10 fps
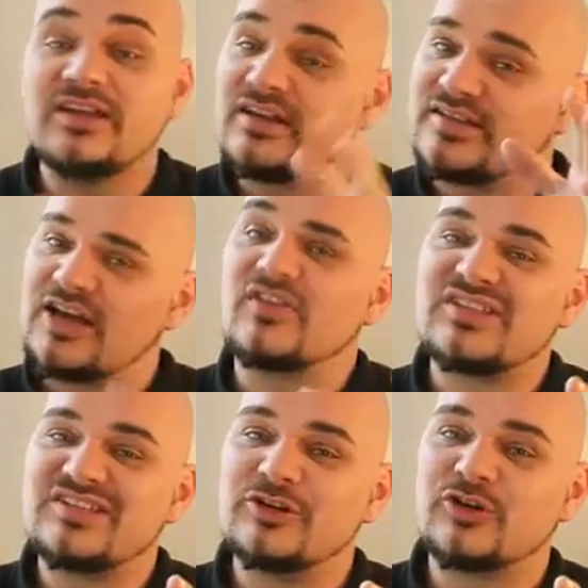to take on the
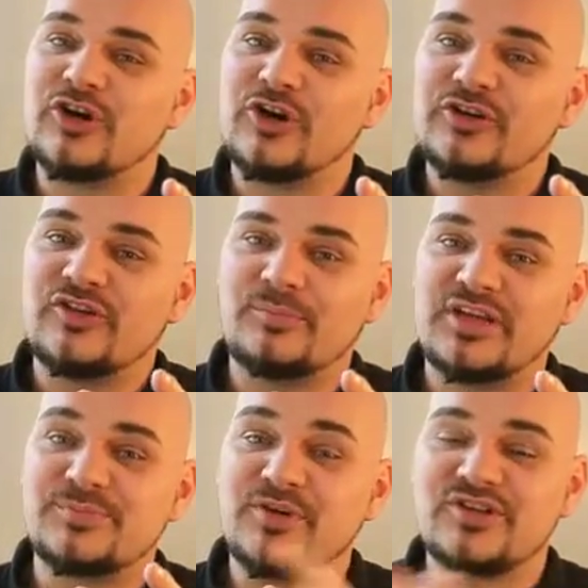Steel Curtain of the
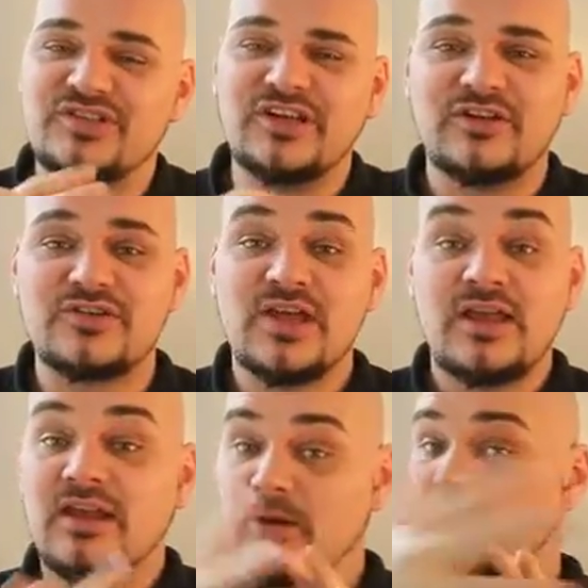Pittsburgh Steelers.
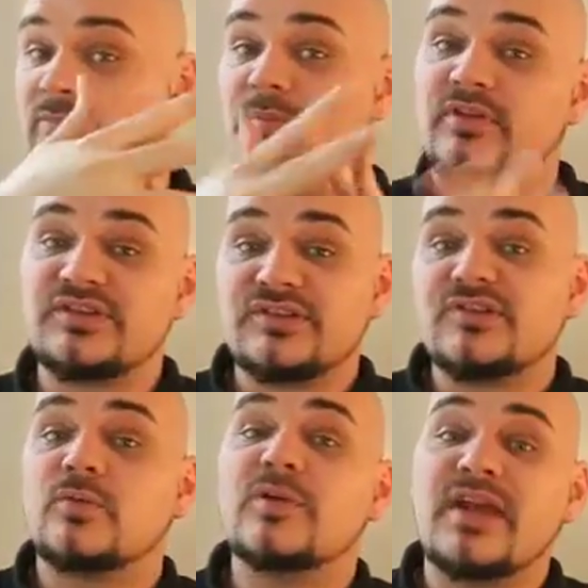Now we remember this is a
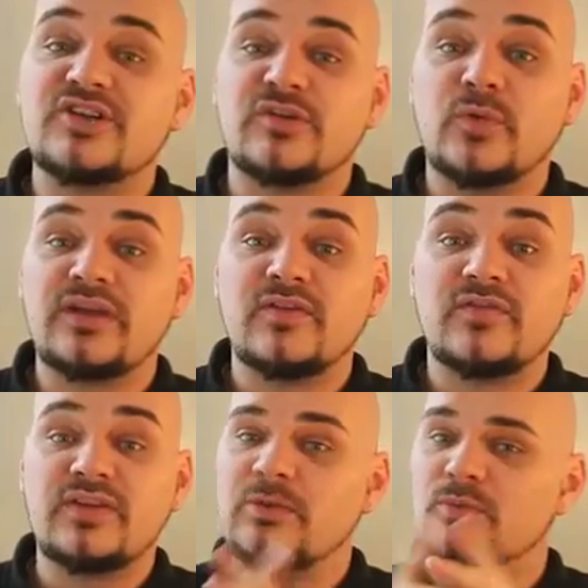rematch of Week
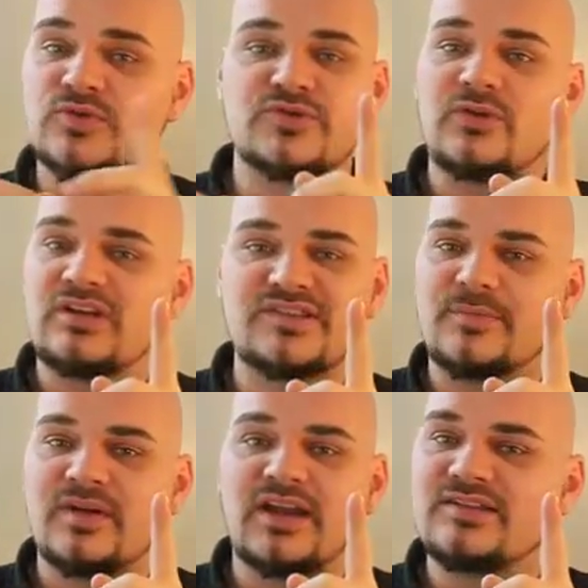15, which was only
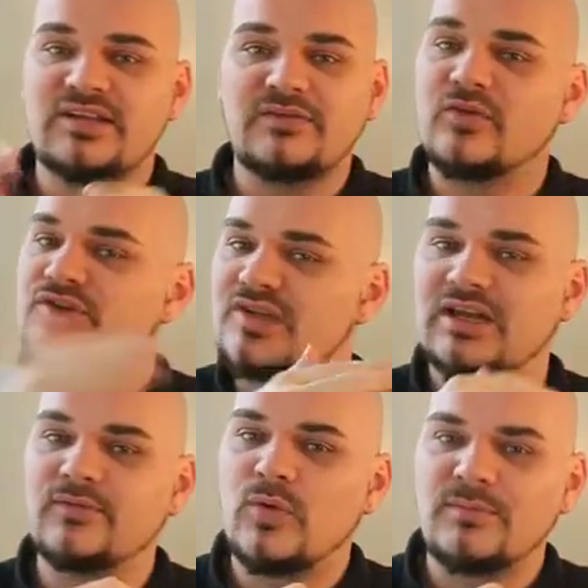December 19, folks, not
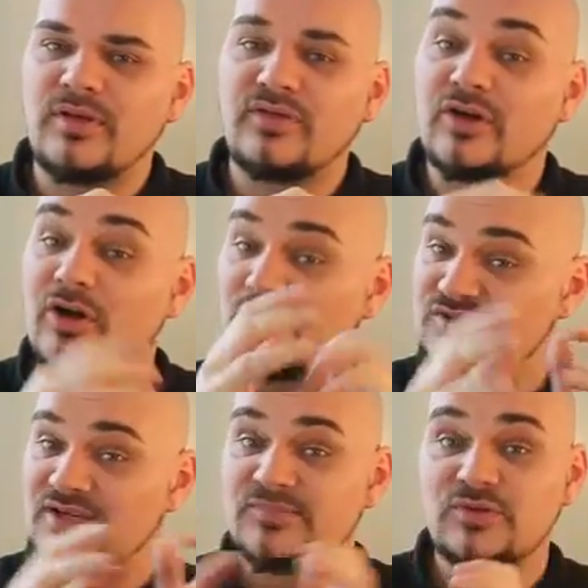even 1 month ago.
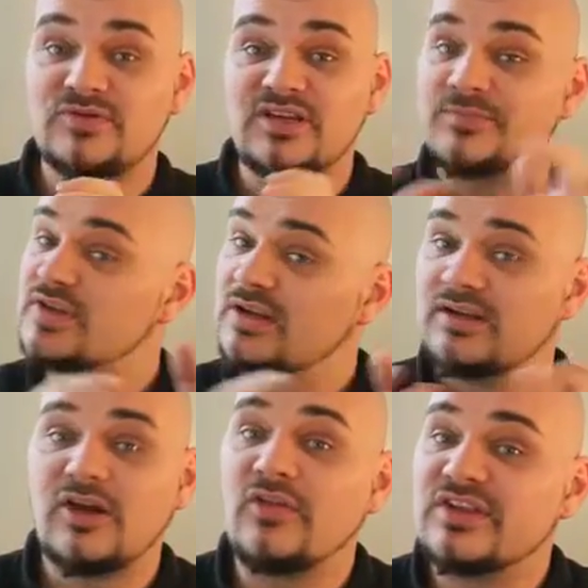Same two teams
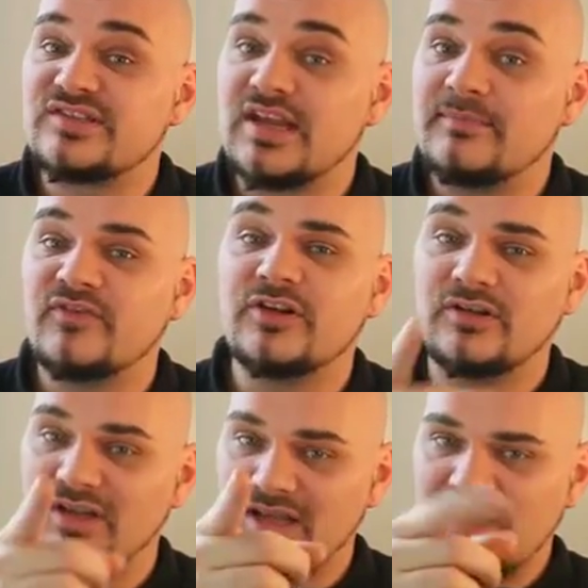on this same
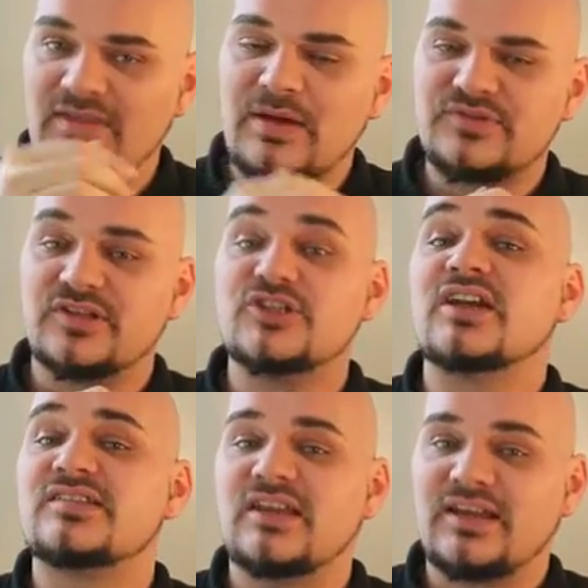field. And that was the
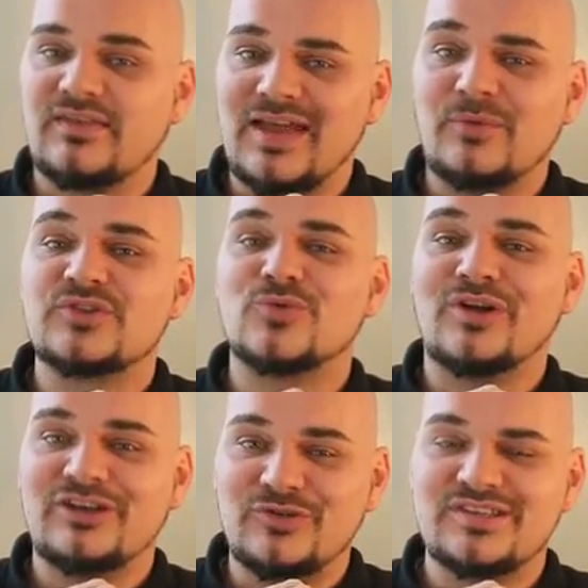Jets taking that one
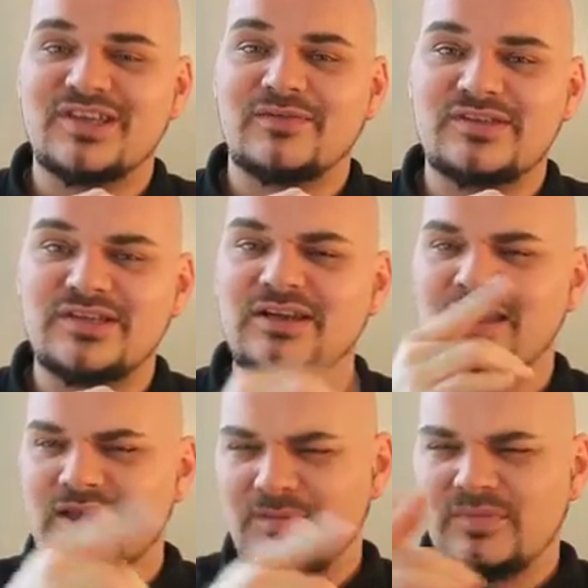22-17.
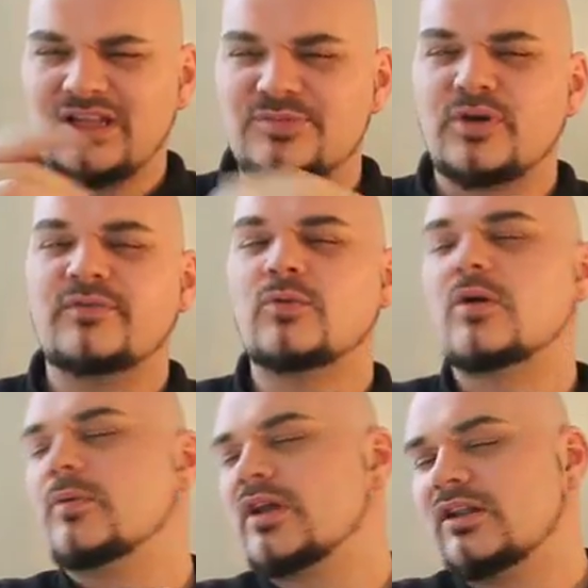Let's preview what
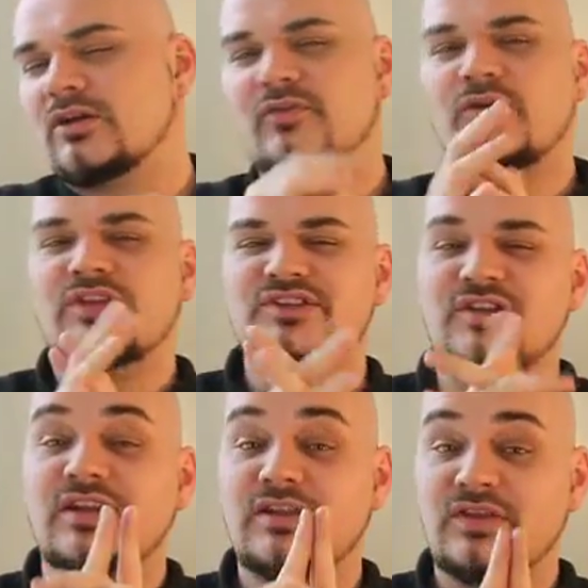we're going to look for this
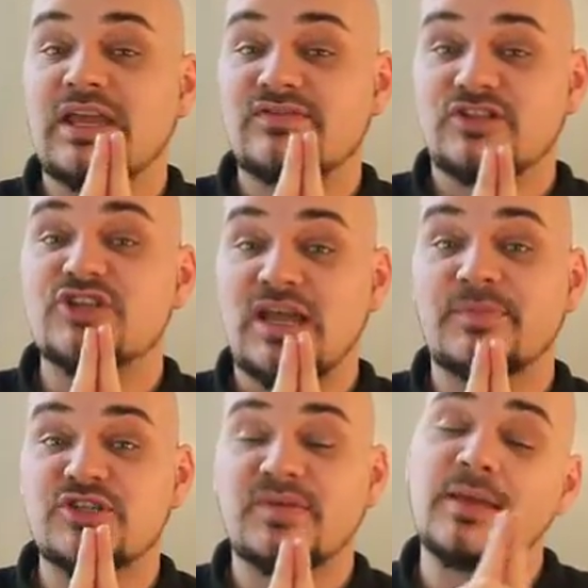Sunday in the AFC
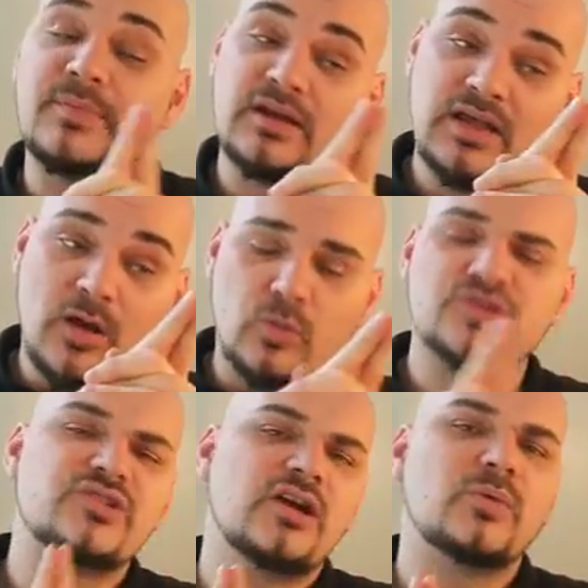Championship game, and we'll
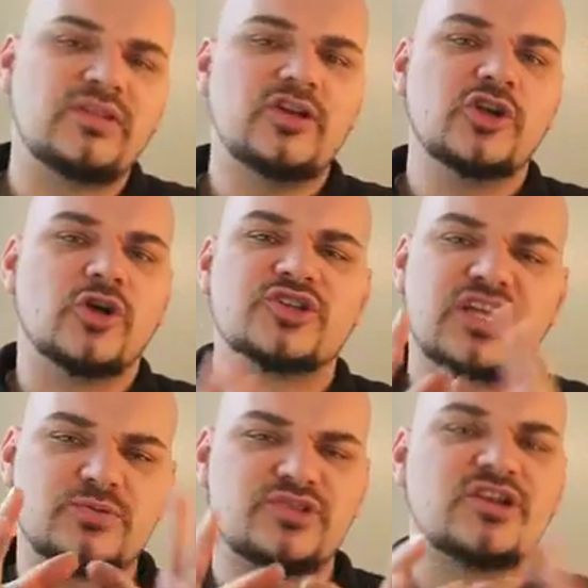start with the New York
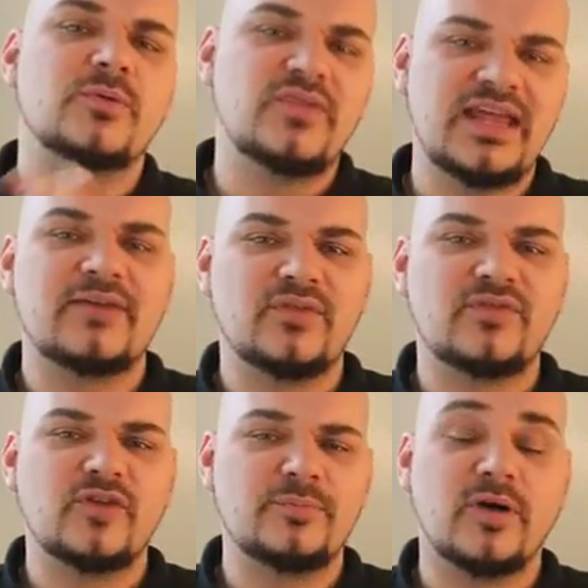Jets. We'll start when they have the
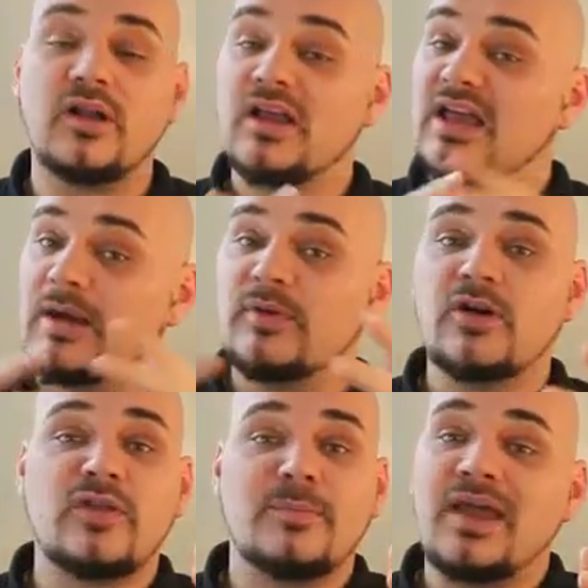football, and we
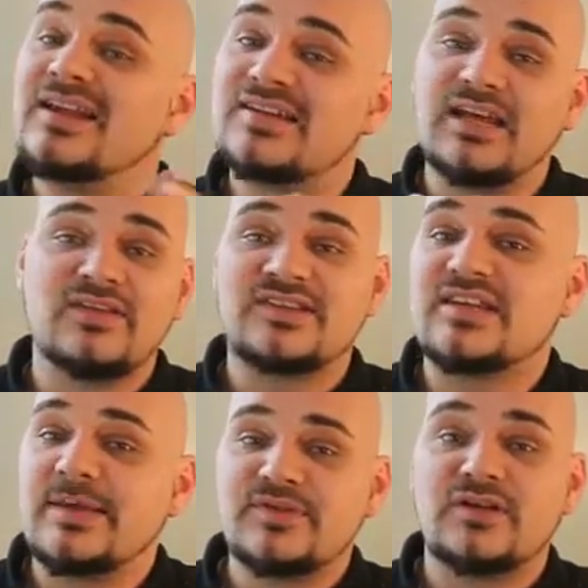know the man taking the
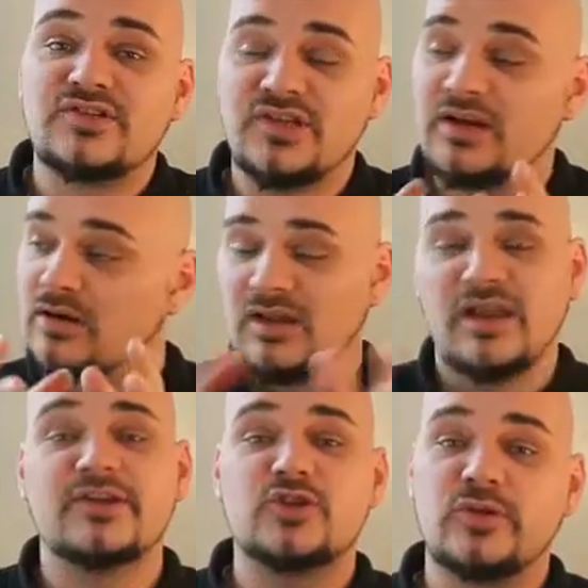snaps under center
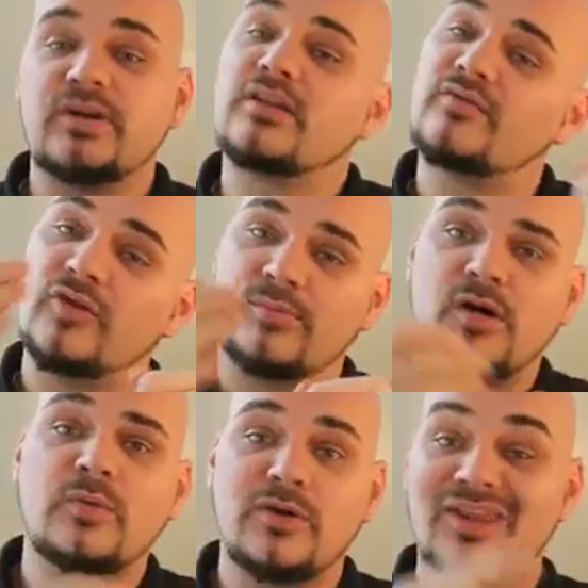and distributing the football.
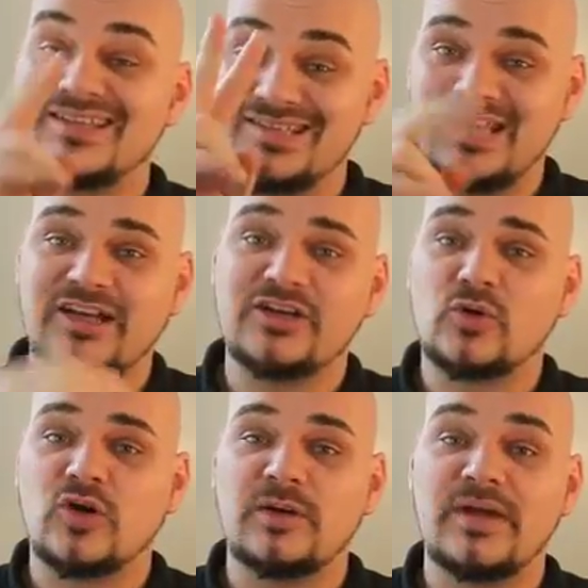We know that second-year
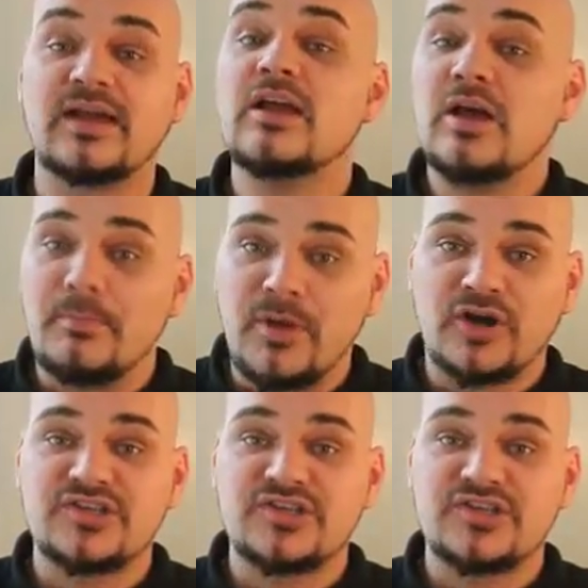quarterback, Mark